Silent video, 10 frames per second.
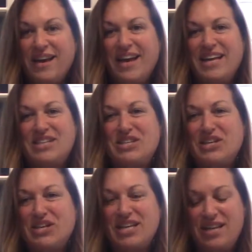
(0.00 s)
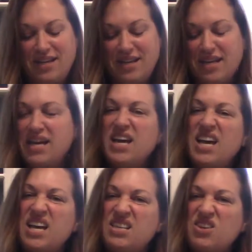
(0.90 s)
It's good.
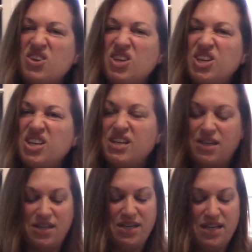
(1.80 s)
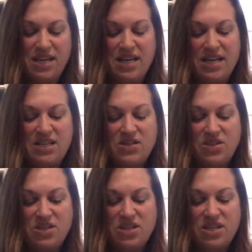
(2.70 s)
It's all good. It's
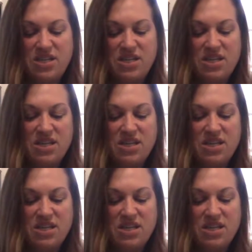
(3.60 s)
all good.